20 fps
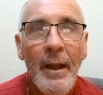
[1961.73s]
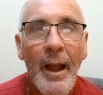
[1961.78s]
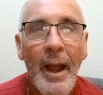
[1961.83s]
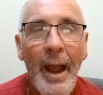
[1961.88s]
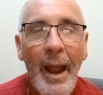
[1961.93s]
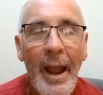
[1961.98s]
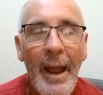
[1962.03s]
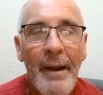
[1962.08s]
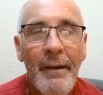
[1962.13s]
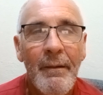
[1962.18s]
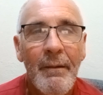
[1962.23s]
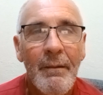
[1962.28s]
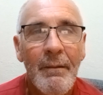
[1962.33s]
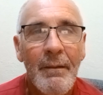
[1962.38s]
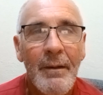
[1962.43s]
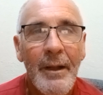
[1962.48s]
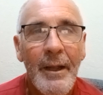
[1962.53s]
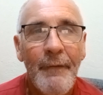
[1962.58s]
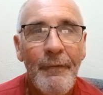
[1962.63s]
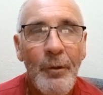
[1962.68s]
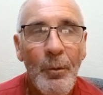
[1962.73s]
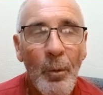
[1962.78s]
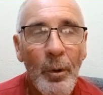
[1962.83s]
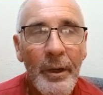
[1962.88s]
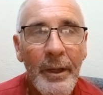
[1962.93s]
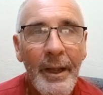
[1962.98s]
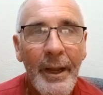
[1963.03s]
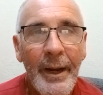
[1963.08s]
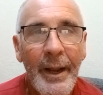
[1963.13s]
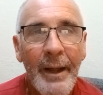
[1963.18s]
and if you want
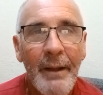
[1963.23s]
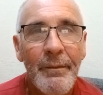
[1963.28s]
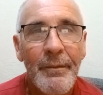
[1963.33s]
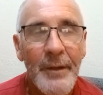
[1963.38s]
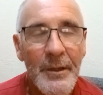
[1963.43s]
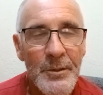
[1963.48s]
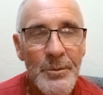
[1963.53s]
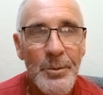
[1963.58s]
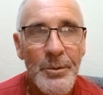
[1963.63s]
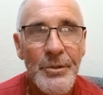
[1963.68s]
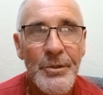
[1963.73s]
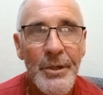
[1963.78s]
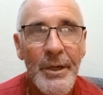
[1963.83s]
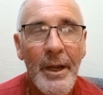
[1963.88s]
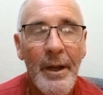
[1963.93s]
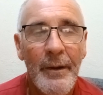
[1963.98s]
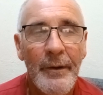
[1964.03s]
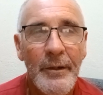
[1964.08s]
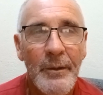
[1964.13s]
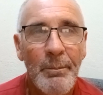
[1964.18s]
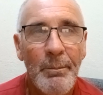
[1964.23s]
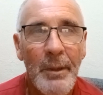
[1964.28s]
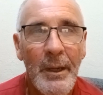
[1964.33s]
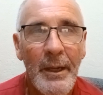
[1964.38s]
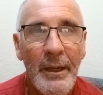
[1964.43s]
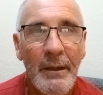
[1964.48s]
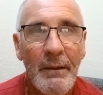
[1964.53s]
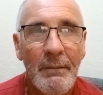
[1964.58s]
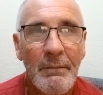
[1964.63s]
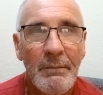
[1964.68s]
to get out, that's what you're going to pay.